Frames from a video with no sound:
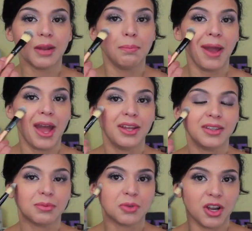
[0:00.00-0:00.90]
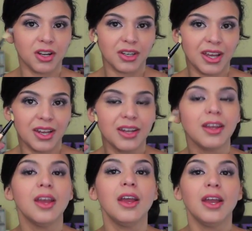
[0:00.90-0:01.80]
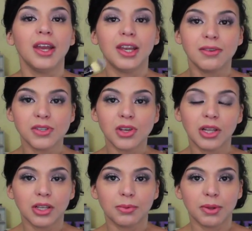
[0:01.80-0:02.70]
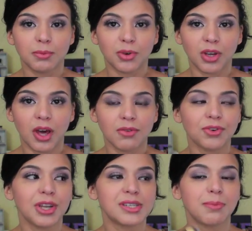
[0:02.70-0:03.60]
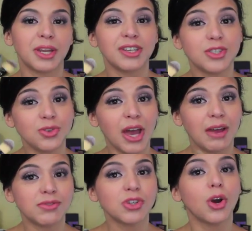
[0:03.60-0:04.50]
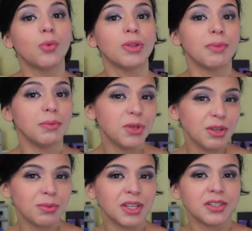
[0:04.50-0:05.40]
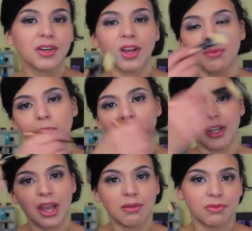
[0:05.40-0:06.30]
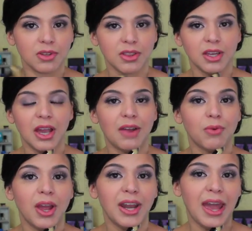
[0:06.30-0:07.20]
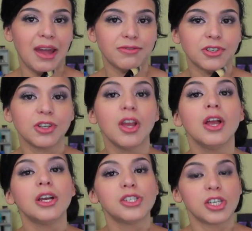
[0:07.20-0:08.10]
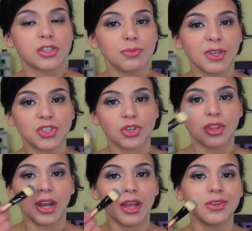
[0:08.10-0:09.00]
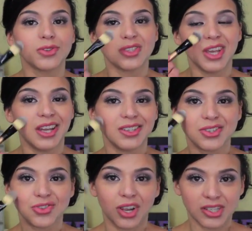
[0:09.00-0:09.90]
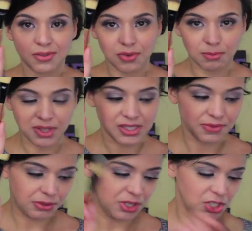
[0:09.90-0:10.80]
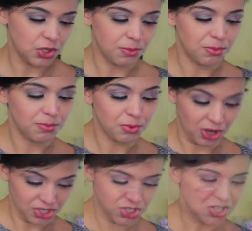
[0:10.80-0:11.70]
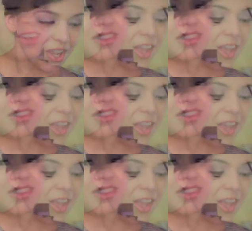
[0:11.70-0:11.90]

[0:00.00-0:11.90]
and patting the product in, it gives you a little bit more coverage, but I do have to go with my beauty blender and blend everything right after just to make sure that I don't see any streaks from this foundation brush.